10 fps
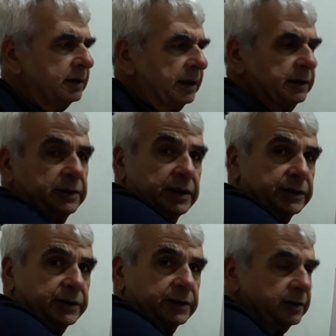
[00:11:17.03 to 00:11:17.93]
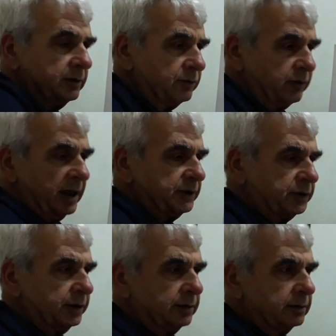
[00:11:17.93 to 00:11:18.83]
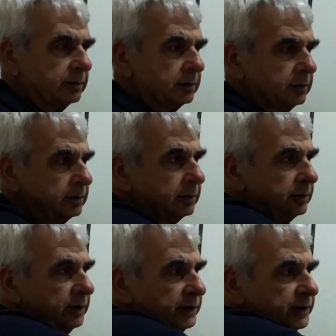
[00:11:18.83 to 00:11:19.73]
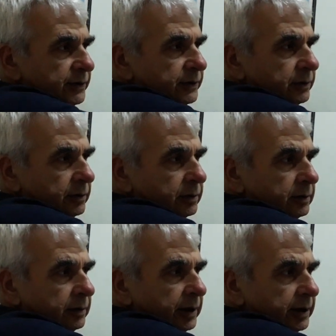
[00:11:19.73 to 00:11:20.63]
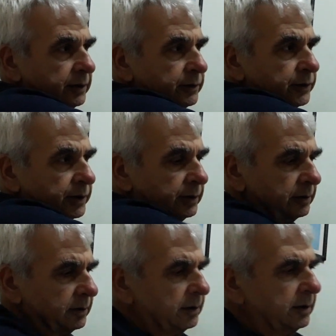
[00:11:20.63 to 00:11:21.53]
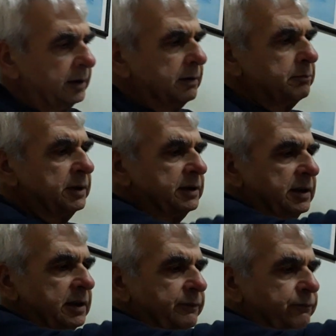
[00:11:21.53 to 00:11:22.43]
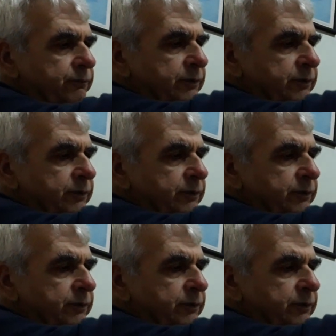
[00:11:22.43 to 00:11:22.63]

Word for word: in this direction, this is the energy. But if